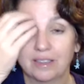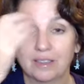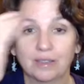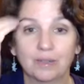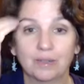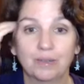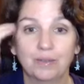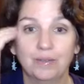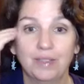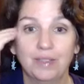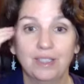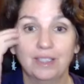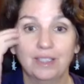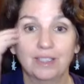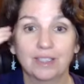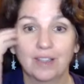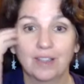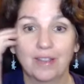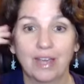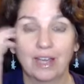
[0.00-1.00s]

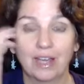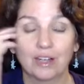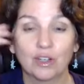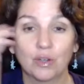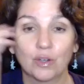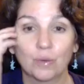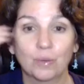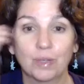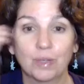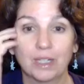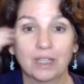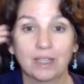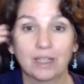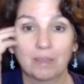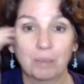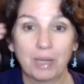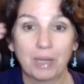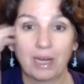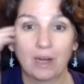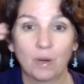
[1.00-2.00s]
Feel that gorilla
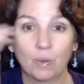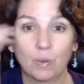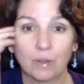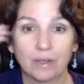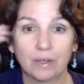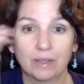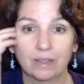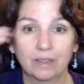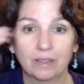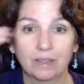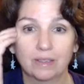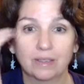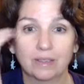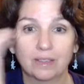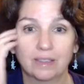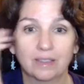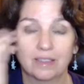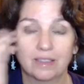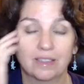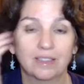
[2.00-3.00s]
power
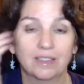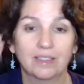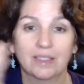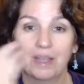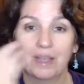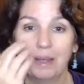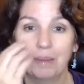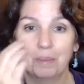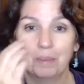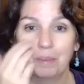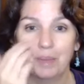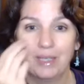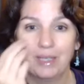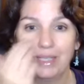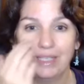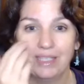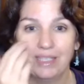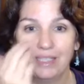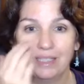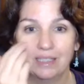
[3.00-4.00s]
and
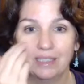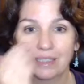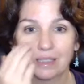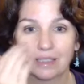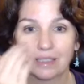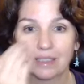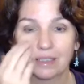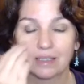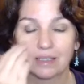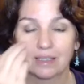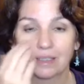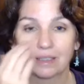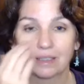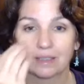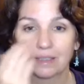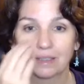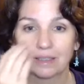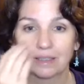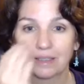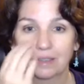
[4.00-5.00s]
peace
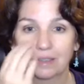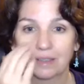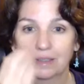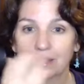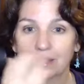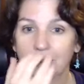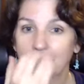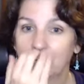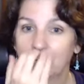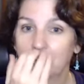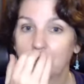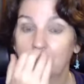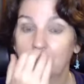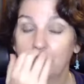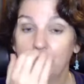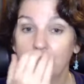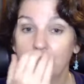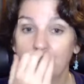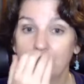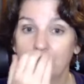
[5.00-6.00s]

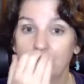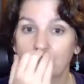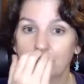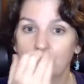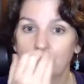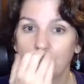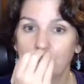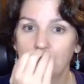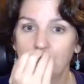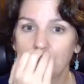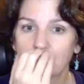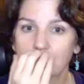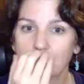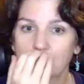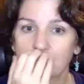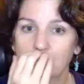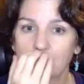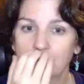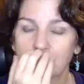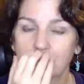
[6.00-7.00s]
moving through
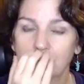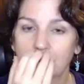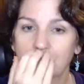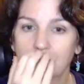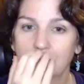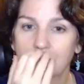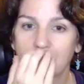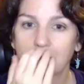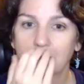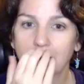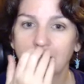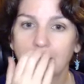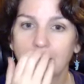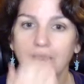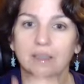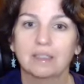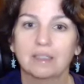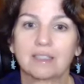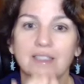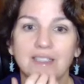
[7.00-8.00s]
you.
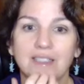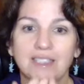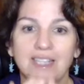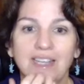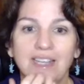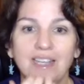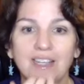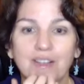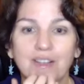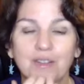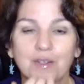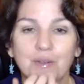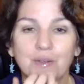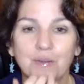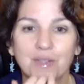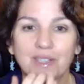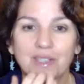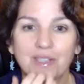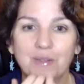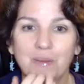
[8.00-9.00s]
Take the
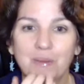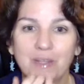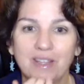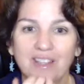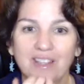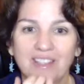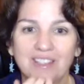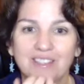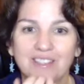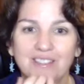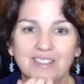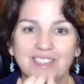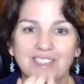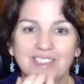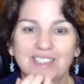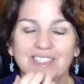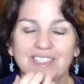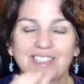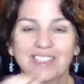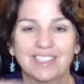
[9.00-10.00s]
gorilla with you
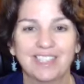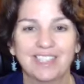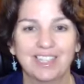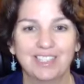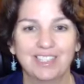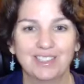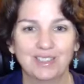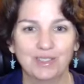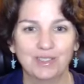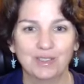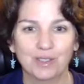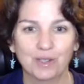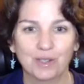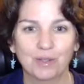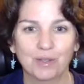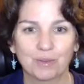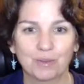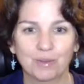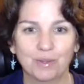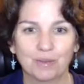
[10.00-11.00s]
as you go
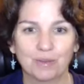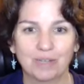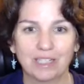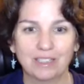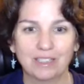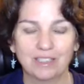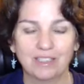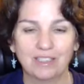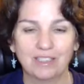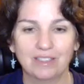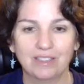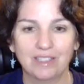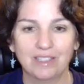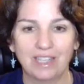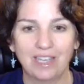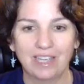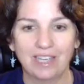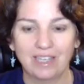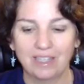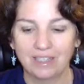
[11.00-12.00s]
through the rest of your
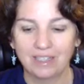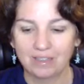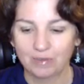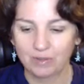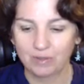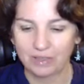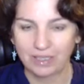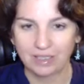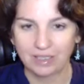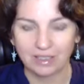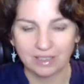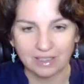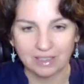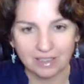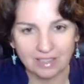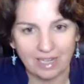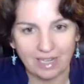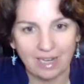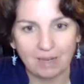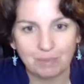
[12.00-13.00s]
day. Let the
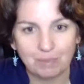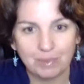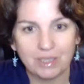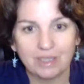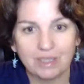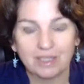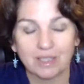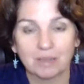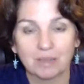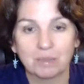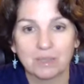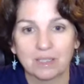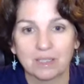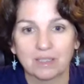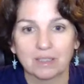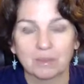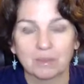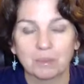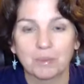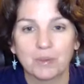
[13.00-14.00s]
tapping come to
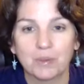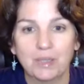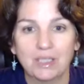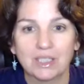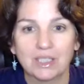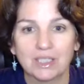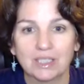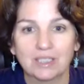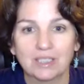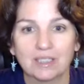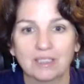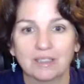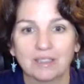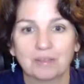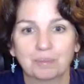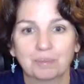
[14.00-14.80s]
completion.